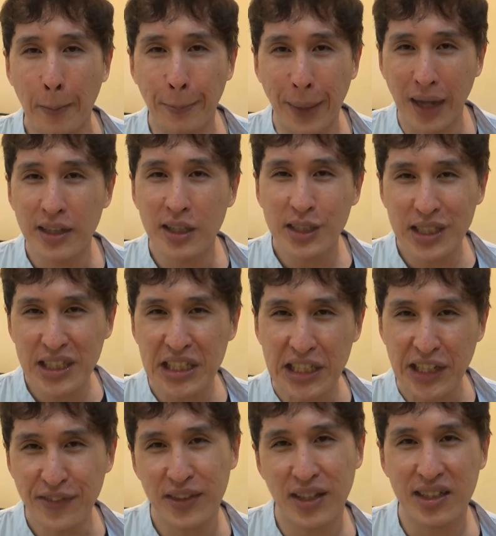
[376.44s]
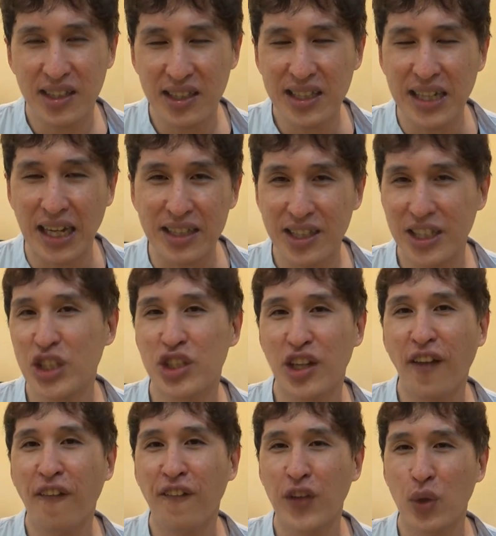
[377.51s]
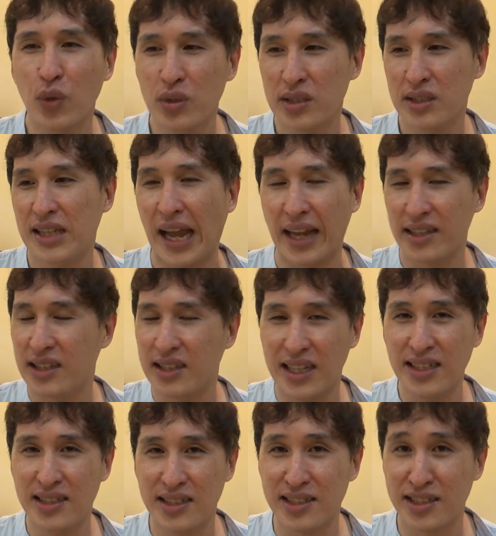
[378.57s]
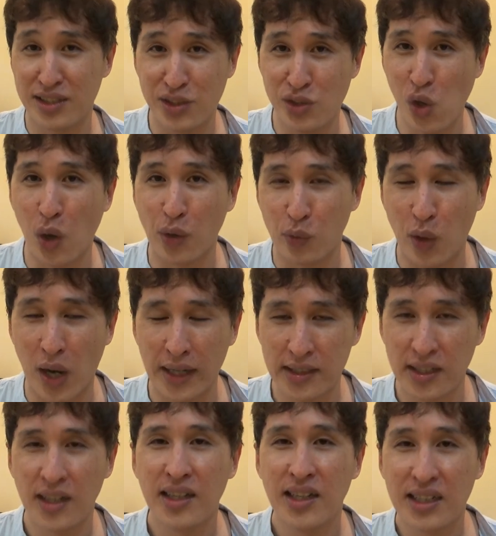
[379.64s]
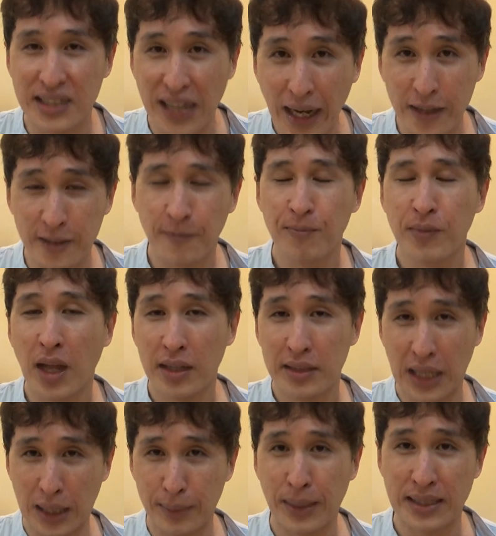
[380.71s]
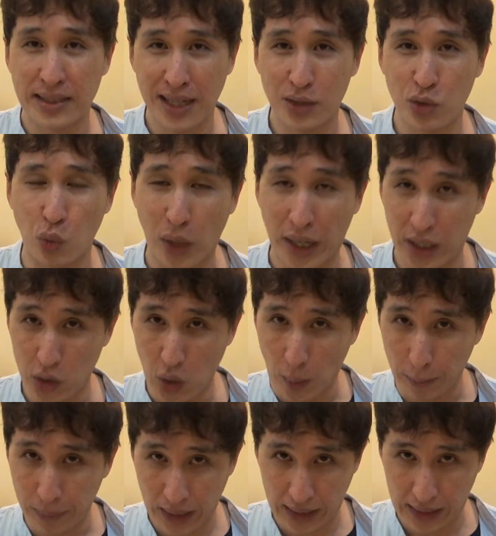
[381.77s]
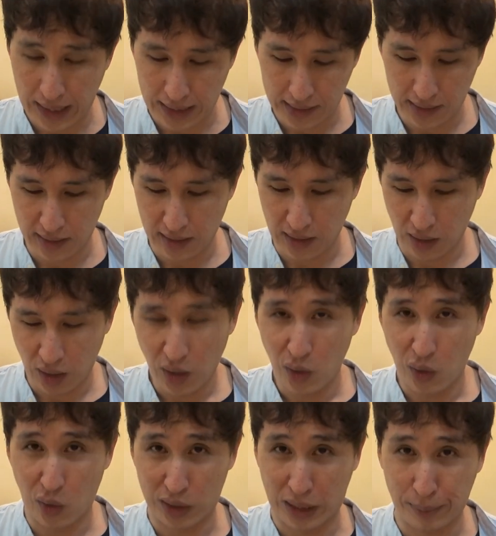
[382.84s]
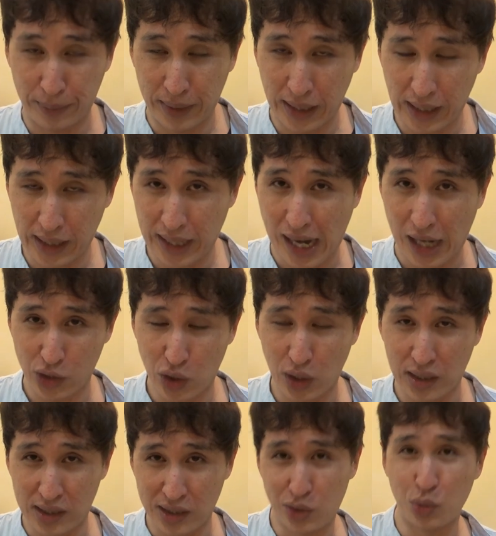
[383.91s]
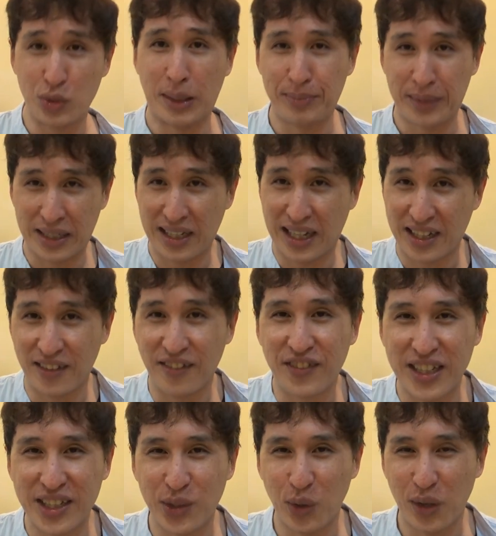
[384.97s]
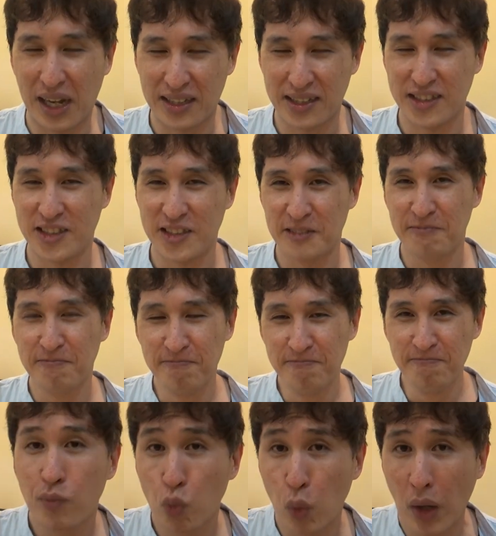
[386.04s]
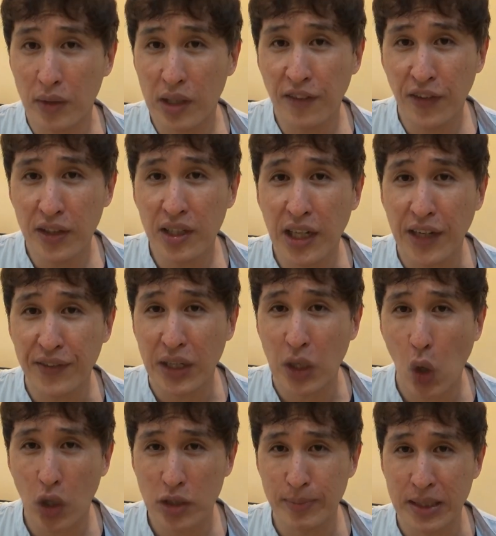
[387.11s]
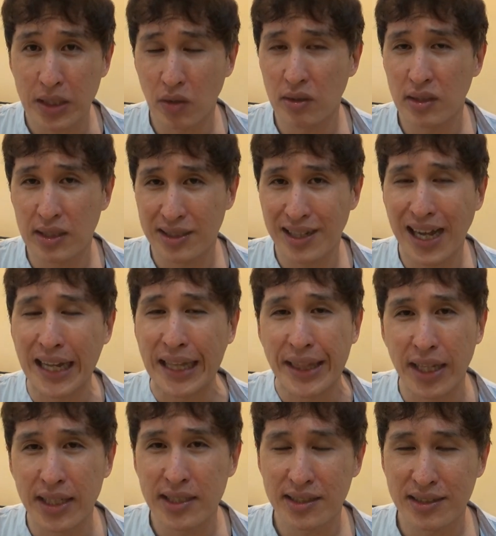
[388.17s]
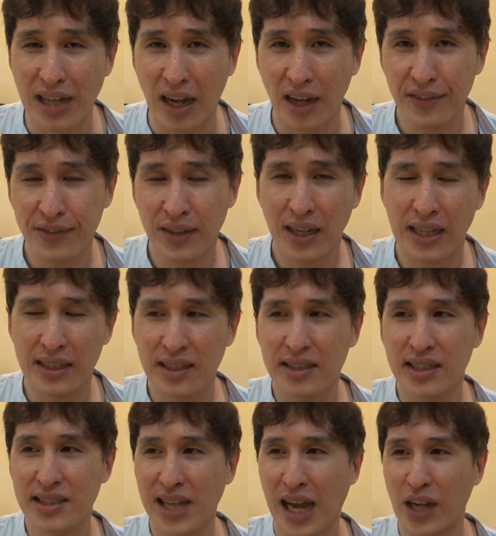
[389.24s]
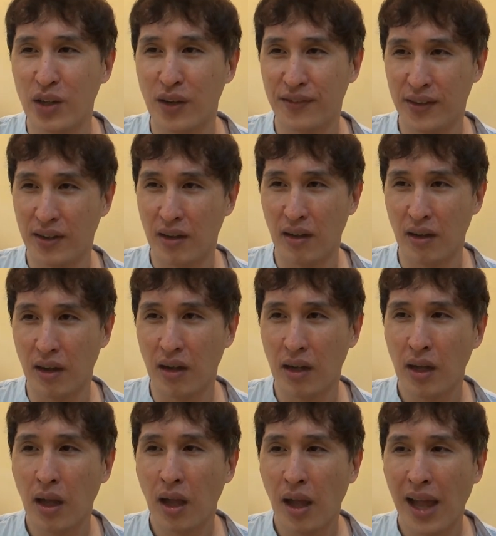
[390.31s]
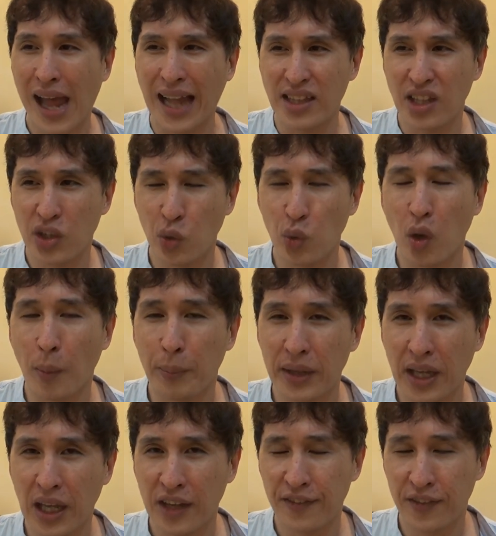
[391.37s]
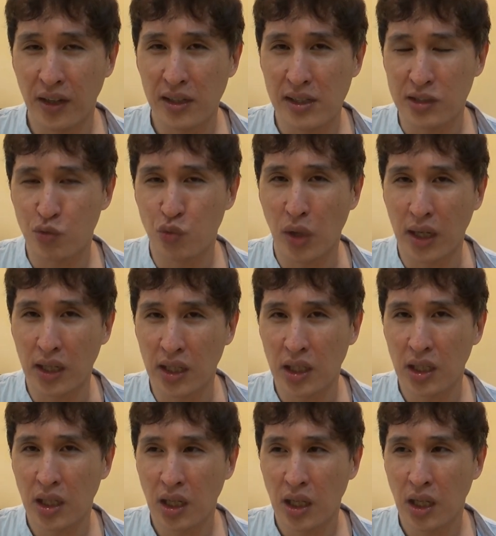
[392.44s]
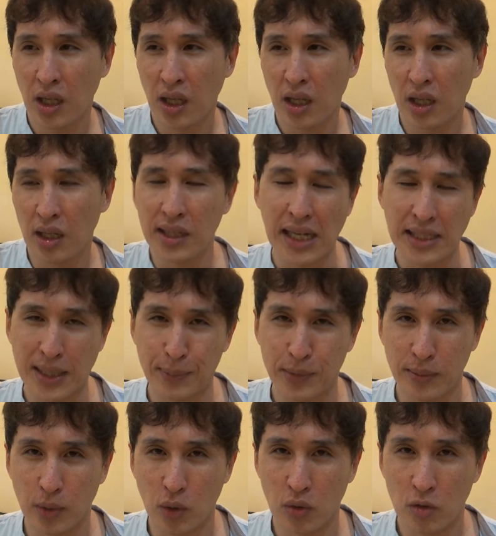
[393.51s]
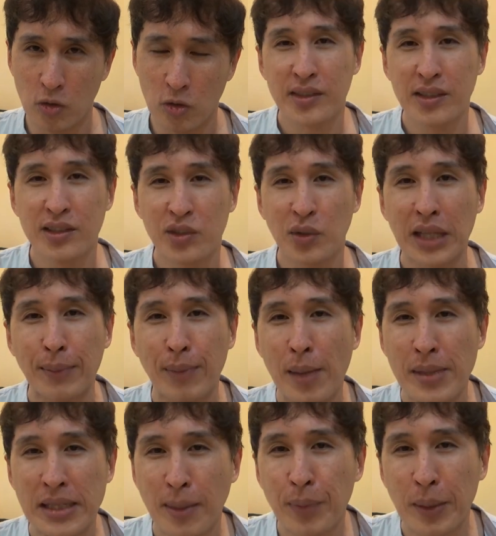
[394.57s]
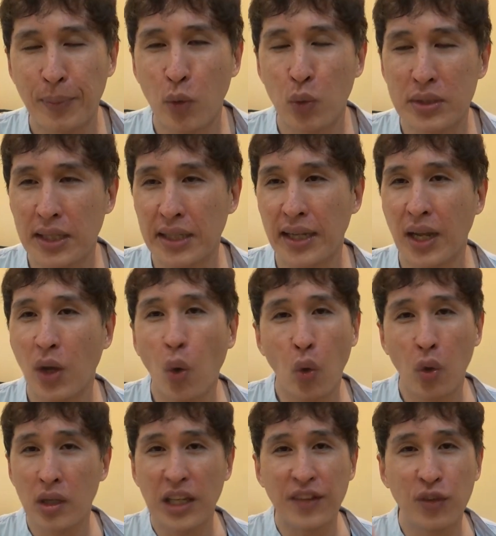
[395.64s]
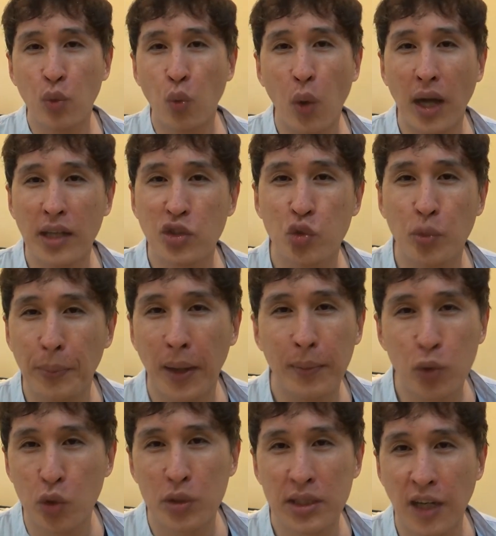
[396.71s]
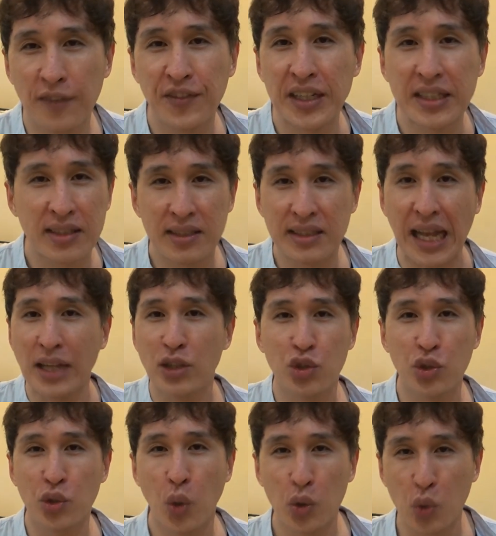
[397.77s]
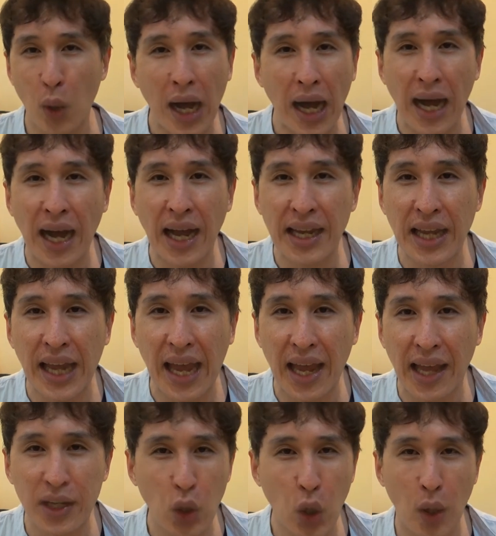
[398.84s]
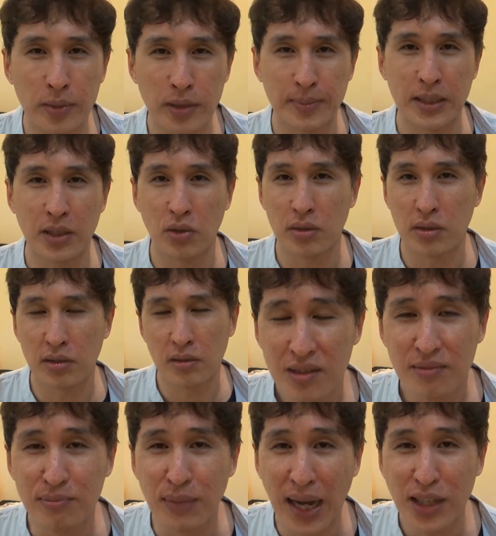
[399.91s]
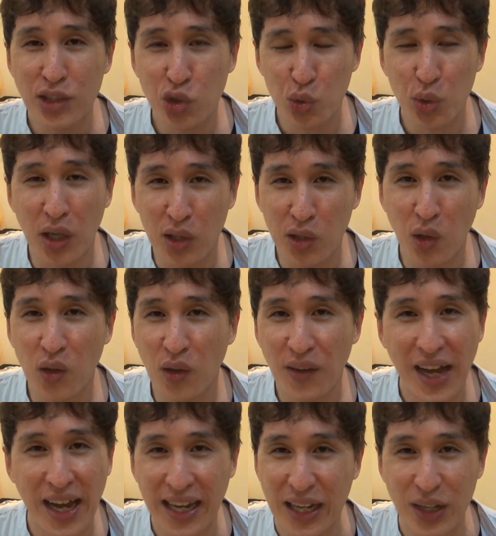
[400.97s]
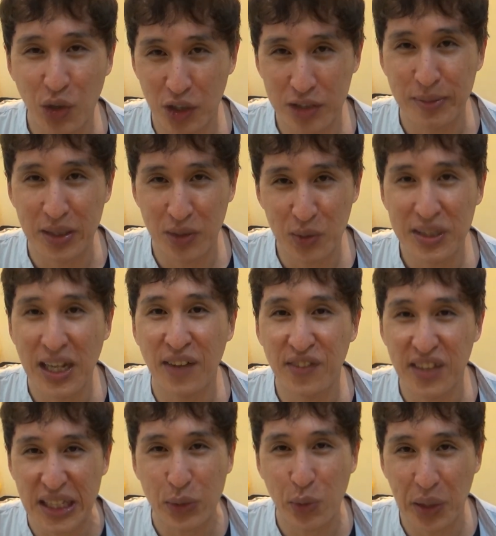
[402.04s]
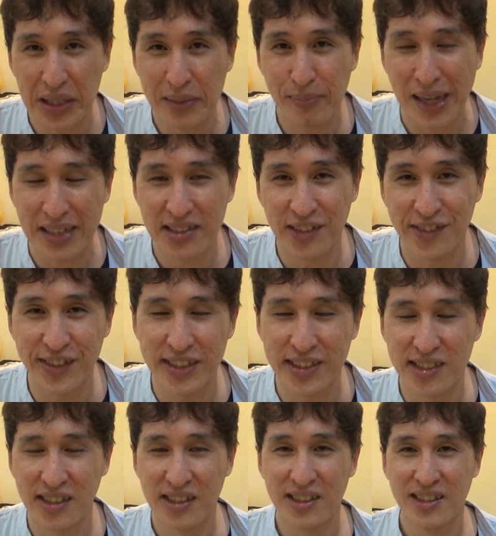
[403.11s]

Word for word: But if the ENTJ feels that this is not right, then they may start to write a complaint letter or they may actually do something like a video like this. Well, even if the hospital is understaffed, I think this kind of uh, attitude or behavior is really unacceptable. So there might be some people who say that, oh, if you want super good service, then you should go to high-end hospitals. Mind you, a lot of high-end hospitals have equally bad service.